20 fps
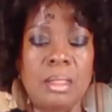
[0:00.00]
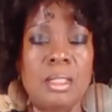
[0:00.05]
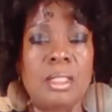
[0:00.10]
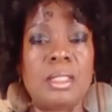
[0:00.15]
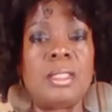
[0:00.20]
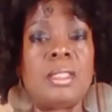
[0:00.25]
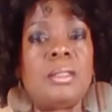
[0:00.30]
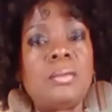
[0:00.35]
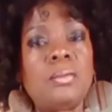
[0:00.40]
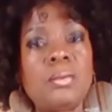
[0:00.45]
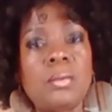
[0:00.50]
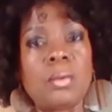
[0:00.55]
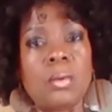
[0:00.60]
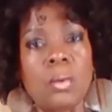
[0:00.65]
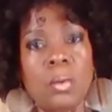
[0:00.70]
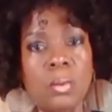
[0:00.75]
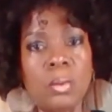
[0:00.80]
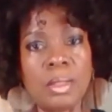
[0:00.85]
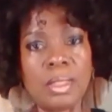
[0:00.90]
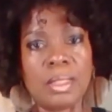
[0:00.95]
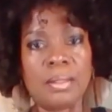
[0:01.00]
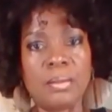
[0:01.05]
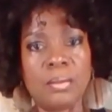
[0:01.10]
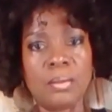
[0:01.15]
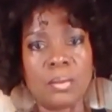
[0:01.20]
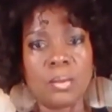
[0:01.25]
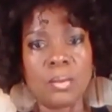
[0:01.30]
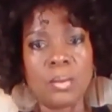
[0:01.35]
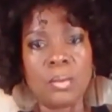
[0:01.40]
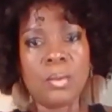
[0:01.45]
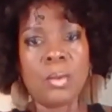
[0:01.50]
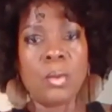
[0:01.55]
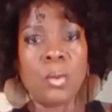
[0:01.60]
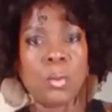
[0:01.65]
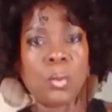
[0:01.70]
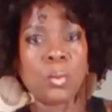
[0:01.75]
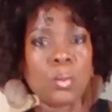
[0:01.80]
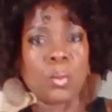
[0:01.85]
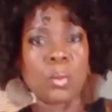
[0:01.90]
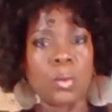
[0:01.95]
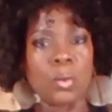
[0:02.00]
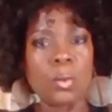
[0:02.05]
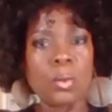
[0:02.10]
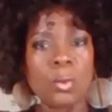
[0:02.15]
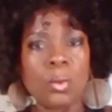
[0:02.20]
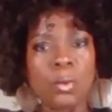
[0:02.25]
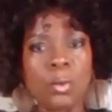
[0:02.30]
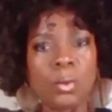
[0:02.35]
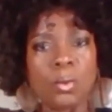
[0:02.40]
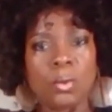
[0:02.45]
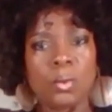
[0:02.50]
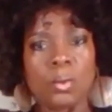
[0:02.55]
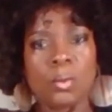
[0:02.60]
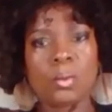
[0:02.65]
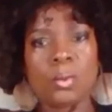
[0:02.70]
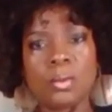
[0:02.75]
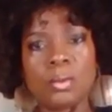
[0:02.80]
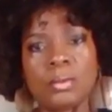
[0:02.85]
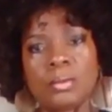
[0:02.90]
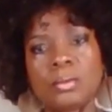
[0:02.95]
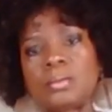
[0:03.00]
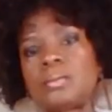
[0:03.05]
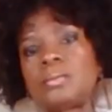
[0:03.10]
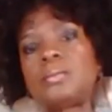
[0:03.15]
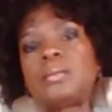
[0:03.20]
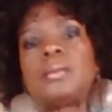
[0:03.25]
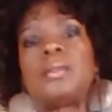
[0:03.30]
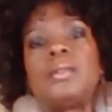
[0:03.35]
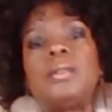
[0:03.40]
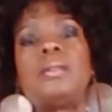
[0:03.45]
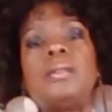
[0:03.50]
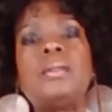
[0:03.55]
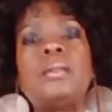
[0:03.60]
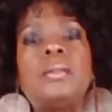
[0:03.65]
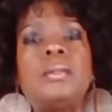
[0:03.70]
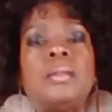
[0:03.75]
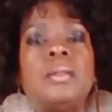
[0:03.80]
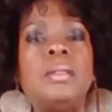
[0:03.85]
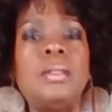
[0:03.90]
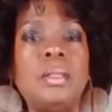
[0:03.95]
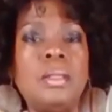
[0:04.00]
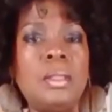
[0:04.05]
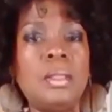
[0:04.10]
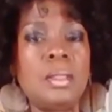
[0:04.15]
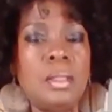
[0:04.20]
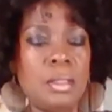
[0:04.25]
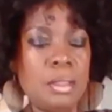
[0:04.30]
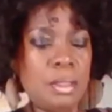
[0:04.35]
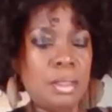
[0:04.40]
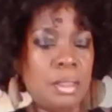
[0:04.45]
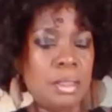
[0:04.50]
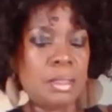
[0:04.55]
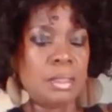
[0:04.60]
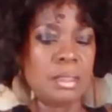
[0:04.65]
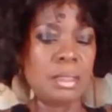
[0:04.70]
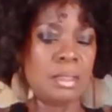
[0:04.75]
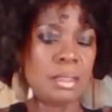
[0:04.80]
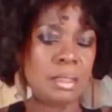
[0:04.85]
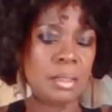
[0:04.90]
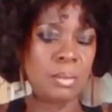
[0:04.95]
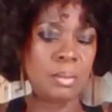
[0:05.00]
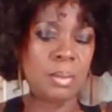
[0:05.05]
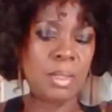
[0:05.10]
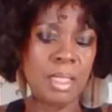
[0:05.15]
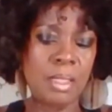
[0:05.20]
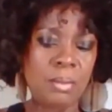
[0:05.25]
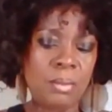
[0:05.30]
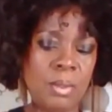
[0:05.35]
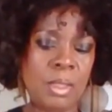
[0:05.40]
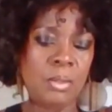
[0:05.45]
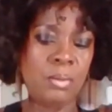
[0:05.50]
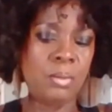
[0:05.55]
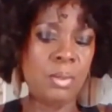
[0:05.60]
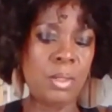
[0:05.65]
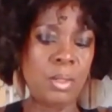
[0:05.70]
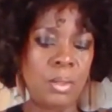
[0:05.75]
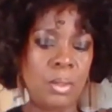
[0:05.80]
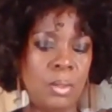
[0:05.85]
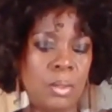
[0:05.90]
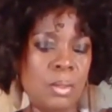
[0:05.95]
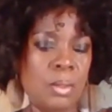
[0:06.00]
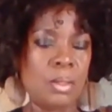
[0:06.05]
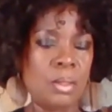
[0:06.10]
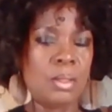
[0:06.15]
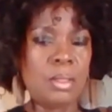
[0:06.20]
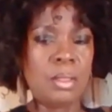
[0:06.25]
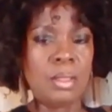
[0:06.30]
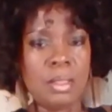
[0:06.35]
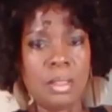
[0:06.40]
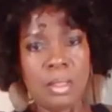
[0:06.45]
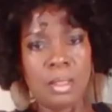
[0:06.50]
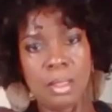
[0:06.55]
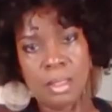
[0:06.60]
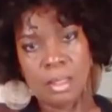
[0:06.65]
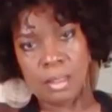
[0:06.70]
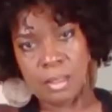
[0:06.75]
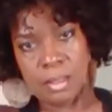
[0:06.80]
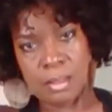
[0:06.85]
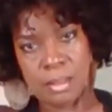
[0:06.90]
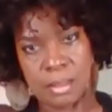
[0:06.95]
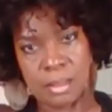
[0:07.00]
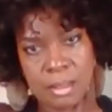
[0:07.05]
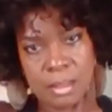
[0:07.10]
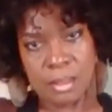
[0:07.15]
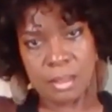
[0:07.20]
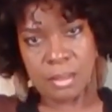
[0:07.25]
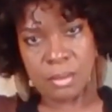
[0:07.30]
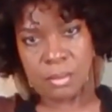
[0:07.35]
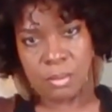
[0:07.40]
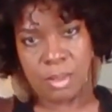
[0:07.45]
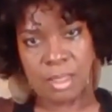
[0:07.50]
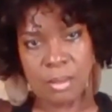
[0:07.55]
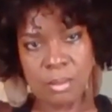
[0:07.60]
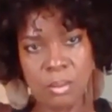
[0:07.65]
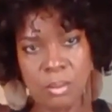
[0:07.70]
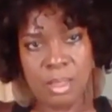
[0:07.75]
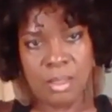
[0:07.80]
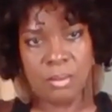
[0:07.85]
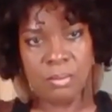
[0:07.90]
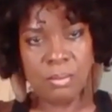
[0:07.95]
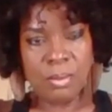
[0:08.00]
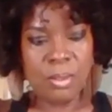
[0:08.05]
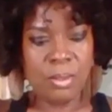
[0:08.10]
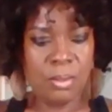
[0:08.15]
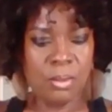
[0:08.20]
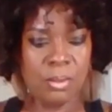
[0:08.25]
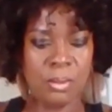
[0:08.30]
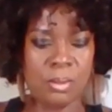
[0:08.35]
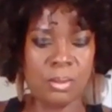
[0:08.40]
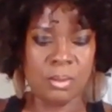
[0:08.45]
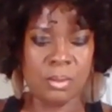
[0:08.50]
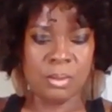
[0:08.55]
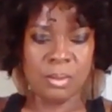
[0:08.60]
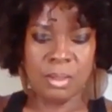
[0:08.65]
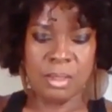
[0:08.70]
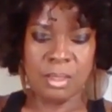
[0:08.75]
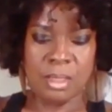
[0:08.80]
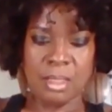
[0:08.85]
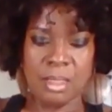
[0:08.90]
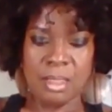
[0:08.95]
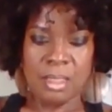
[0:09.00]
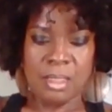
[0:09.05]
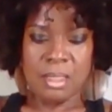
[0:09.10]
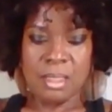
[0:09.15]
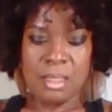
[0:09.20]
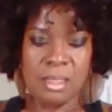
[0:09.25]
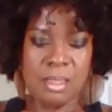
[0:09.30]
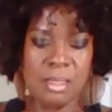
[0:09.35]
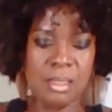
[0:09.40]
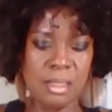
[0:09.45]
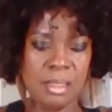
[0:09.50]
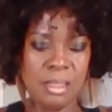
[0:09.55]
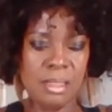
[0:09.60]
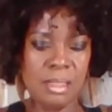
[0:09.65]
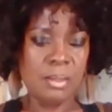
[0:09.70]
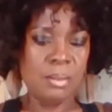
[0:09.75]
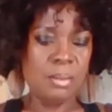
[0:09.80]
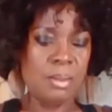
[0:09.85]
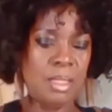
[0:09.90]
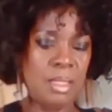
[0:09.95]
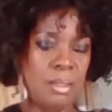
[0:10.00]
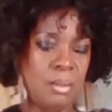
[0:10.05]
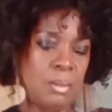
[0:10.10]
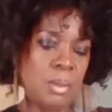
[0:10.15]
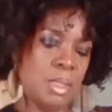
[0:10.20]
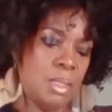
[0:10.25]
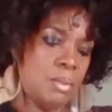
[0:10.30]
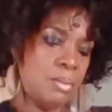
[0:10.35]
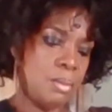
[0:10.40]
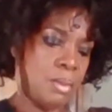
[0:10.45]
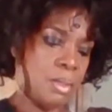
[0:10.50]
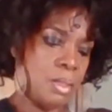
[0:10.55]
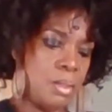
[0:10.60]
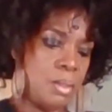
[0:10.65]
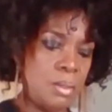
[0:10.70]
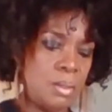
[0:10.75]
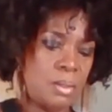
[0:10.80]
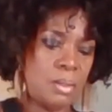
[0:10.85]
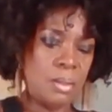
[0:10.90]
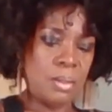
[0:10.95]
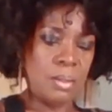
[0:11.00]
And roll it. Roll, roll. This is the way we roll. This is the way we roll. This is the way we roll.